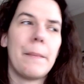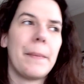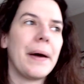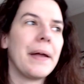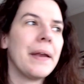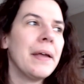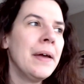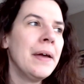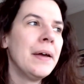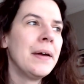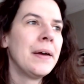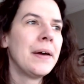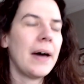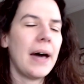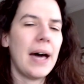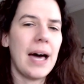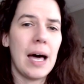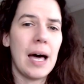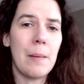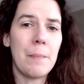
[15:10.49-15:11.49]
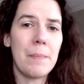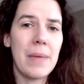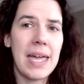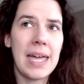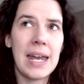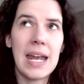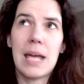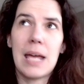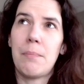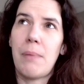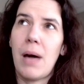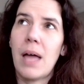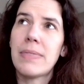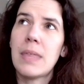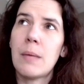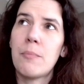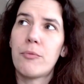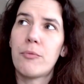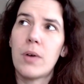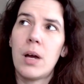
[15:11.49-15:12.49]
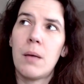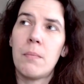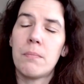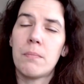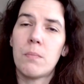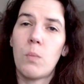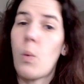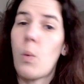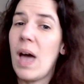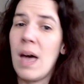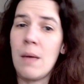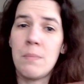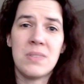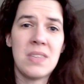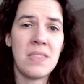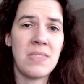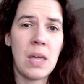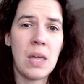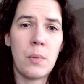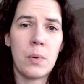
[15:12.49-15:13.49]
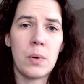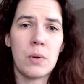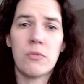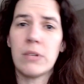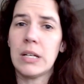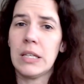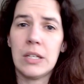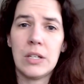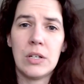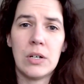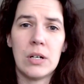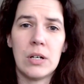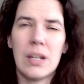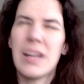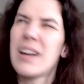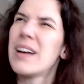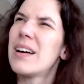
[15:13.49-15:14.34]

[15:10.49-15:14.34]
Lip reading: But, and I had bought them from Webb's and they were really good.